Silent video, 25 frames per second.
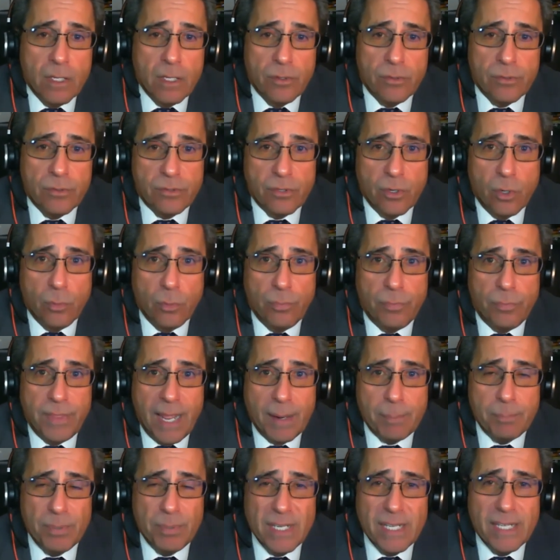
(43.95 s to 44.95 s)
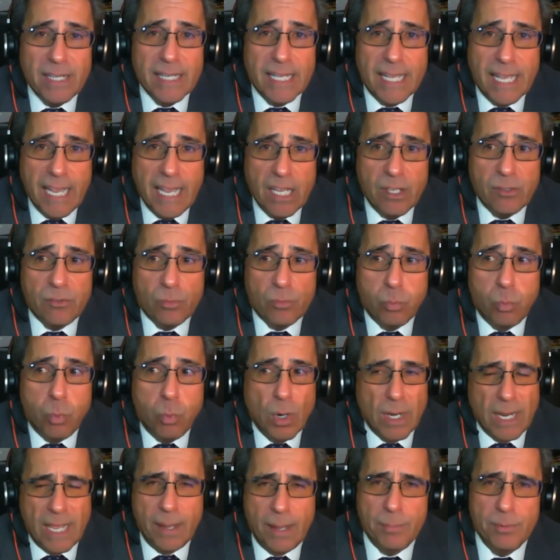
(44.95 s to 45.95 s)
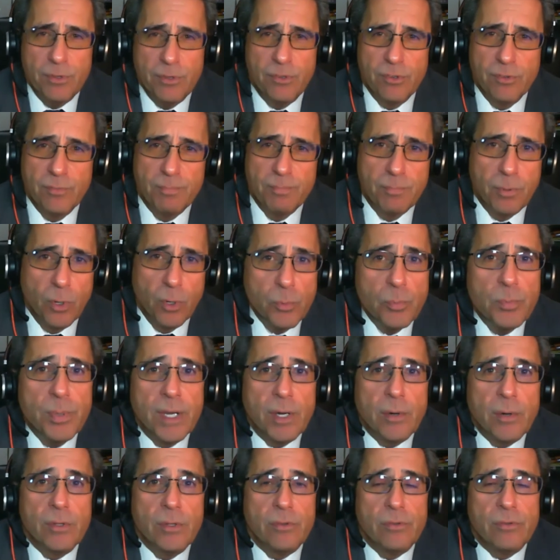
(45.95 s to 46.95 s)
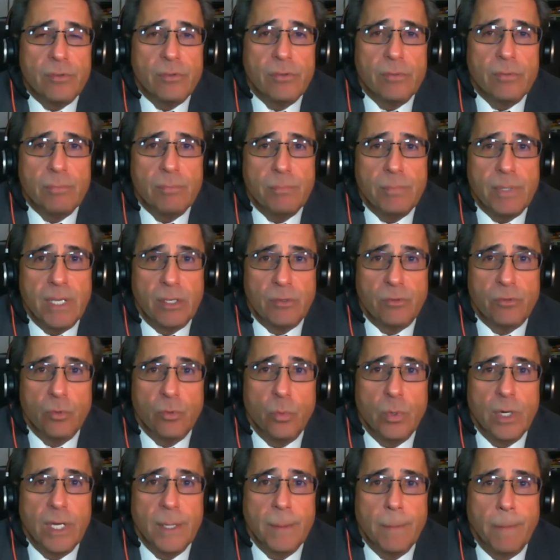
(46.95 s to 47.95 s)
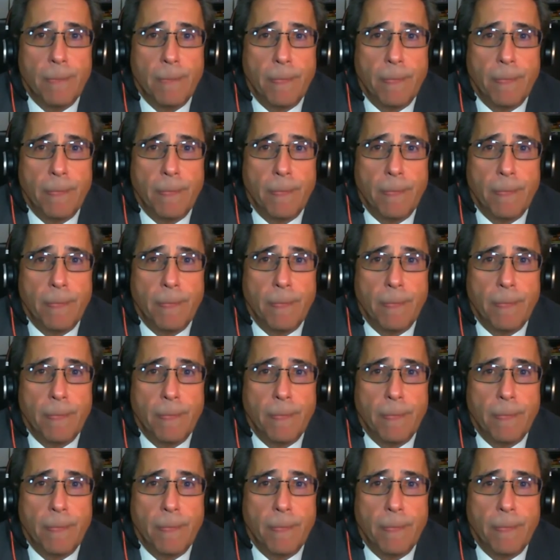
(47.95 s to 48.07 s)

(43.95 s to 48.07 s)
So that being the case, what happens if both parents pass away?